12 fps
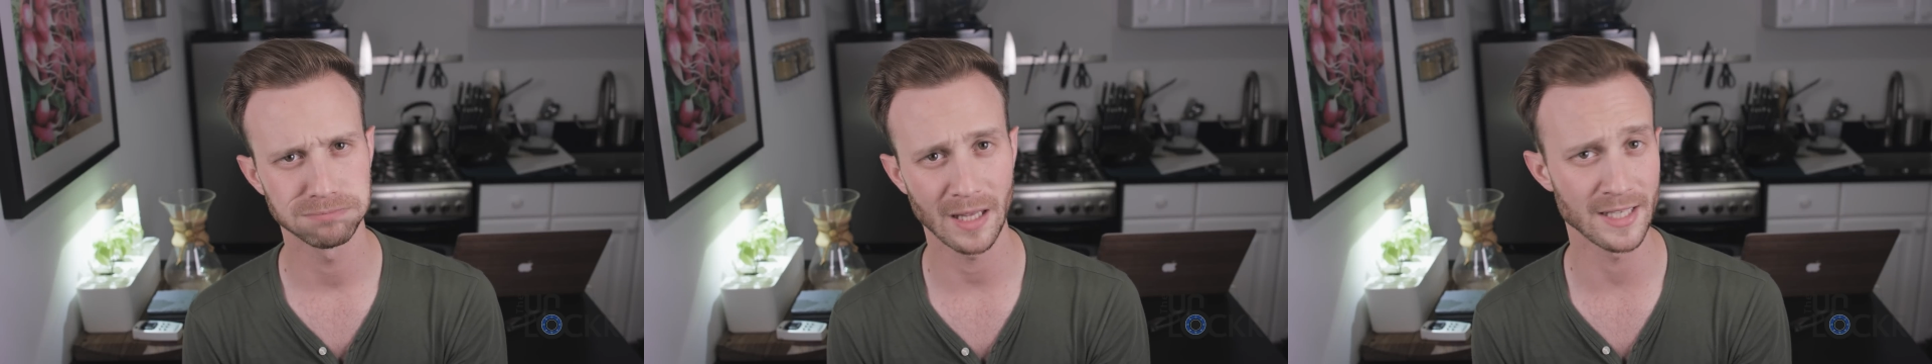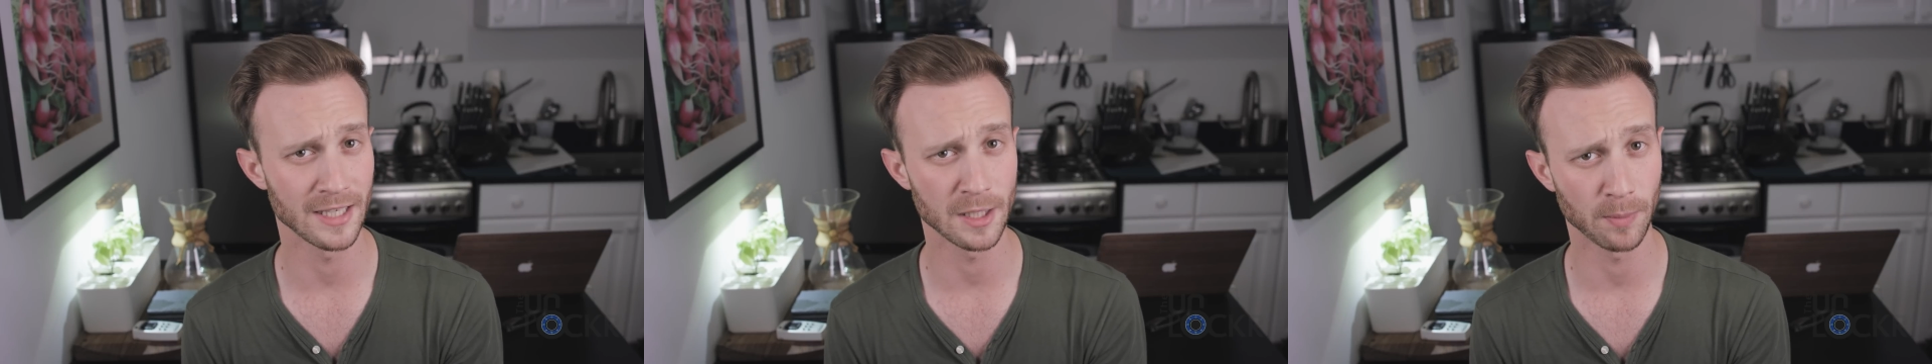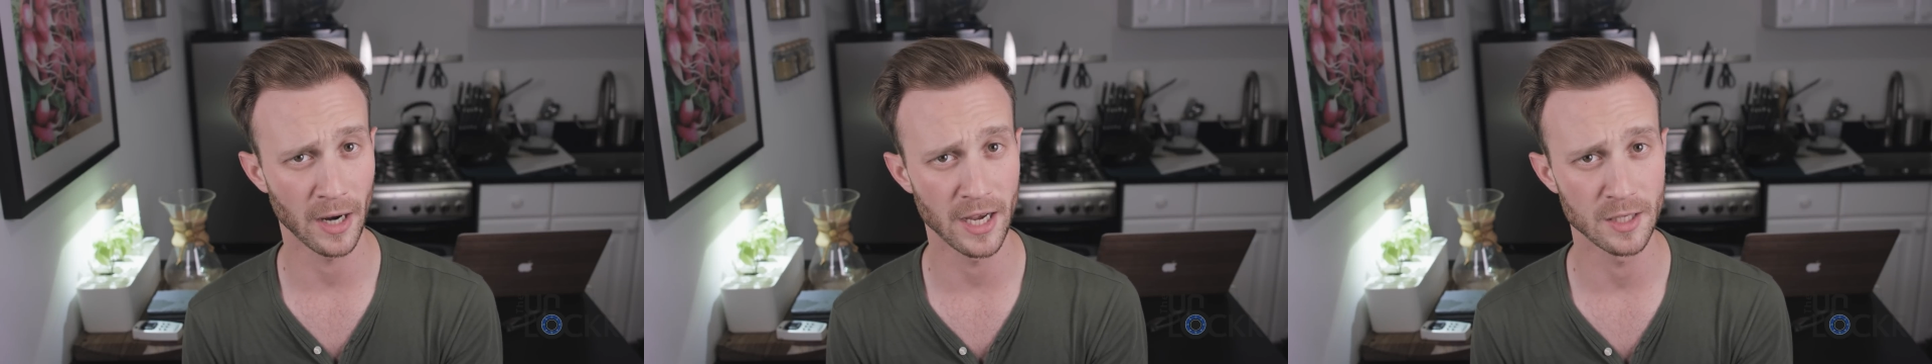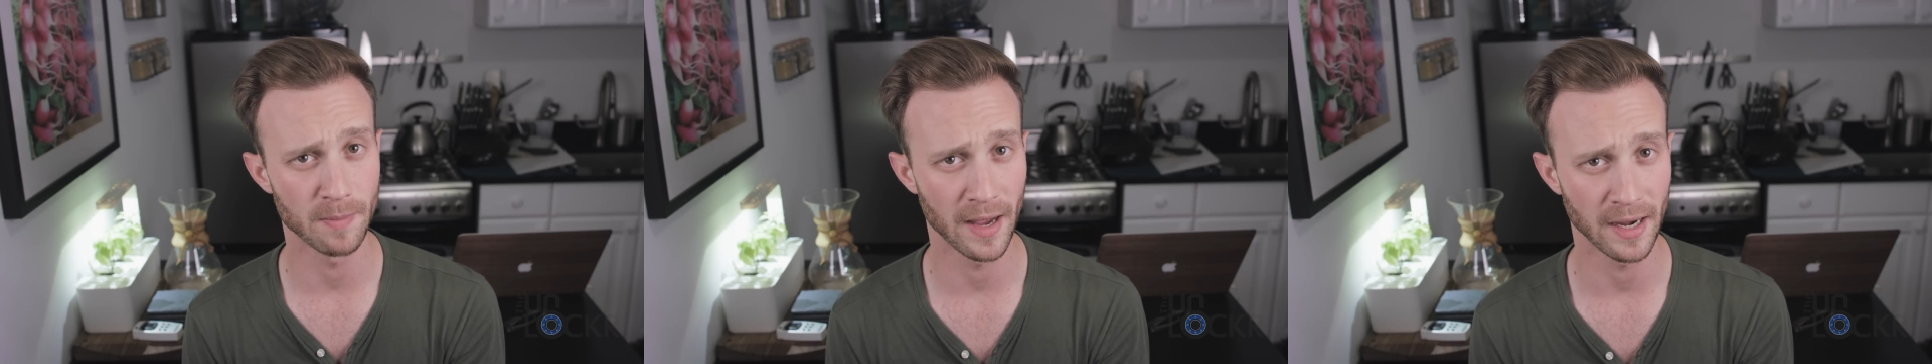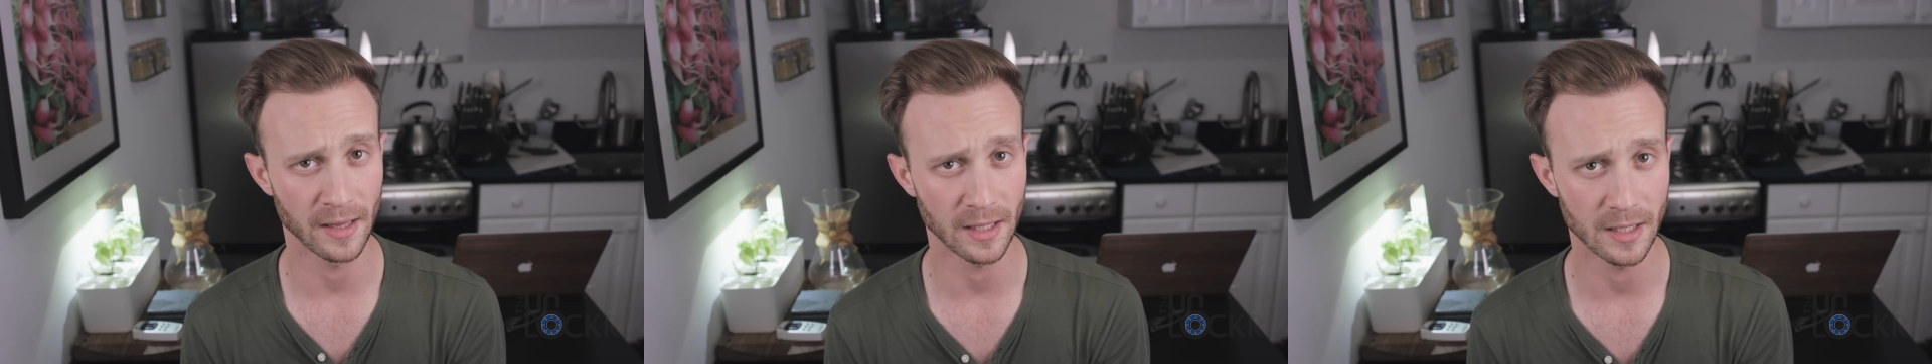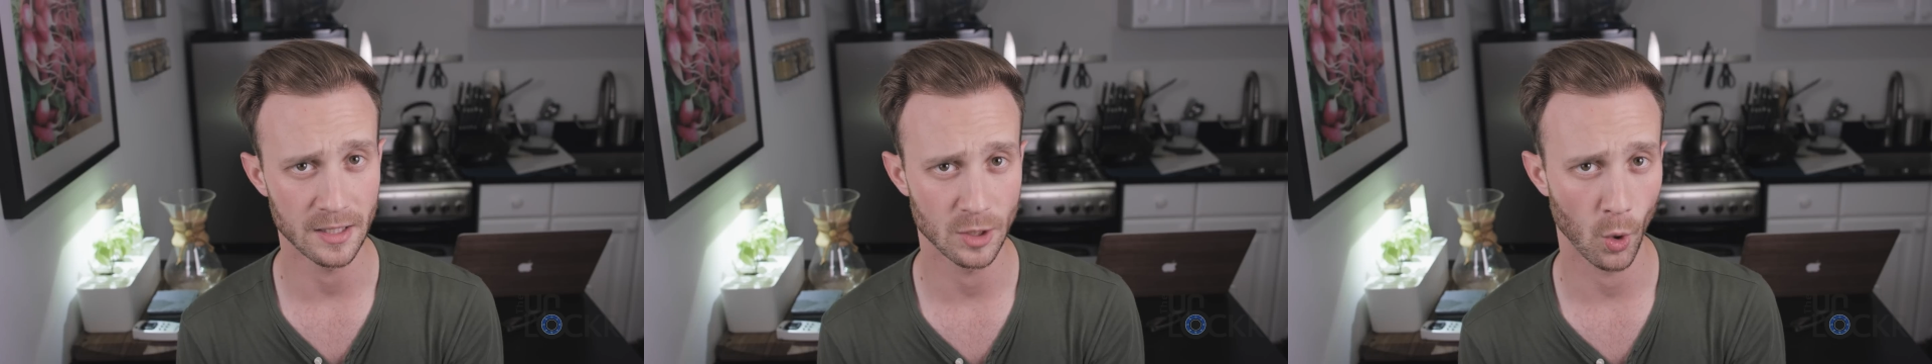pleasantly surprised by any of
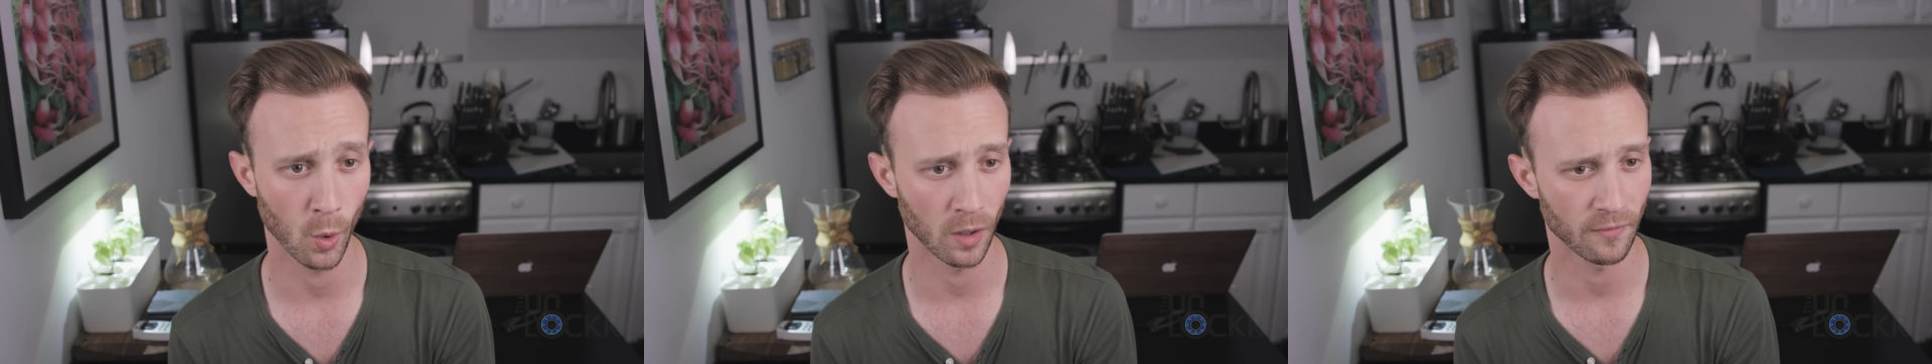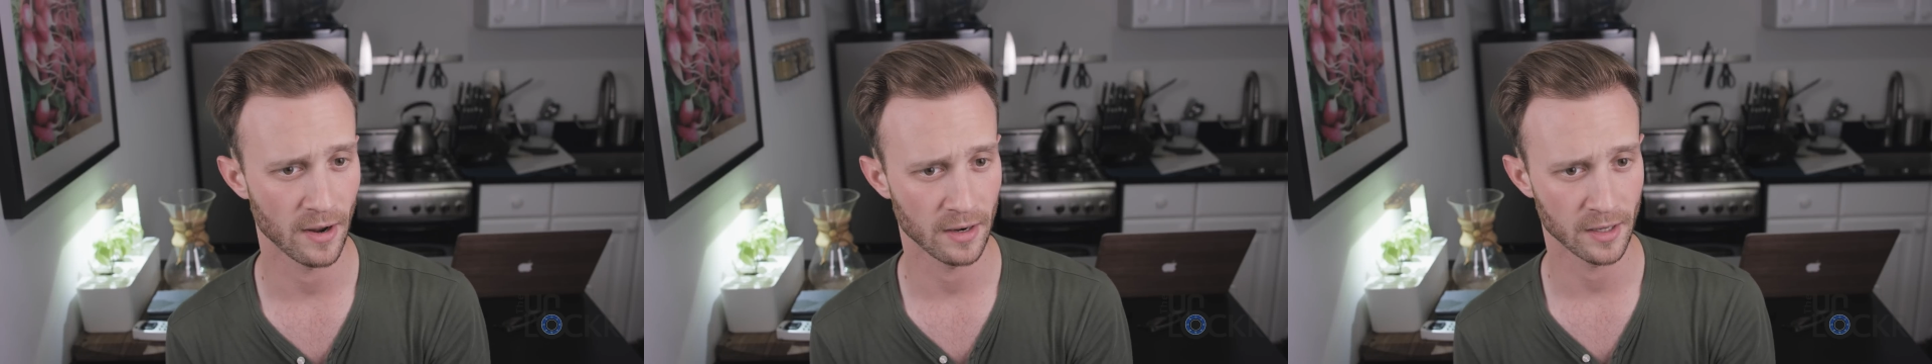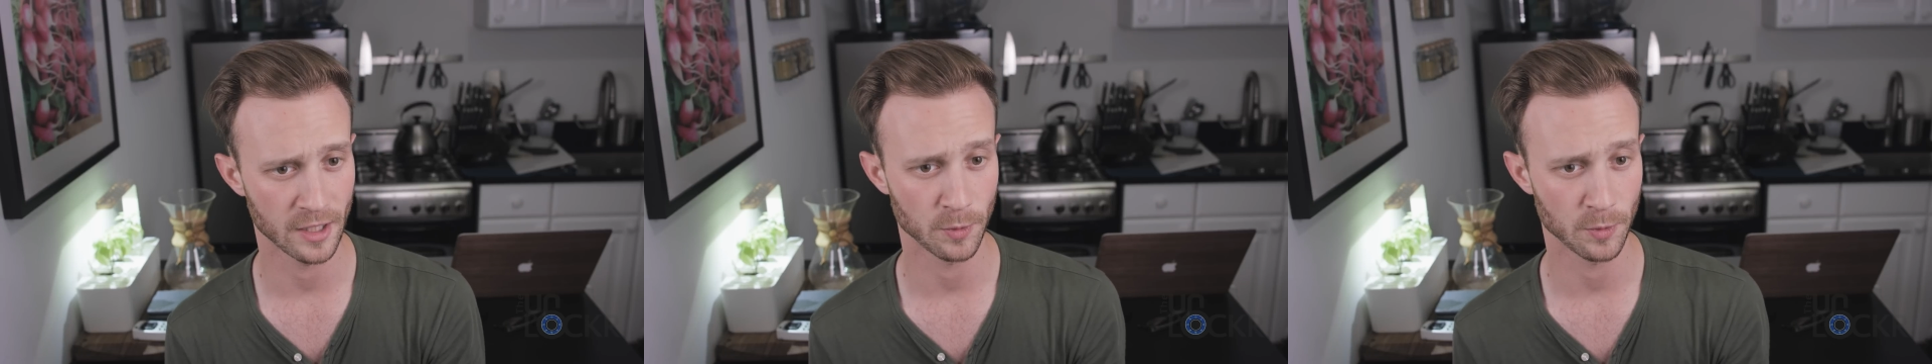these or found any of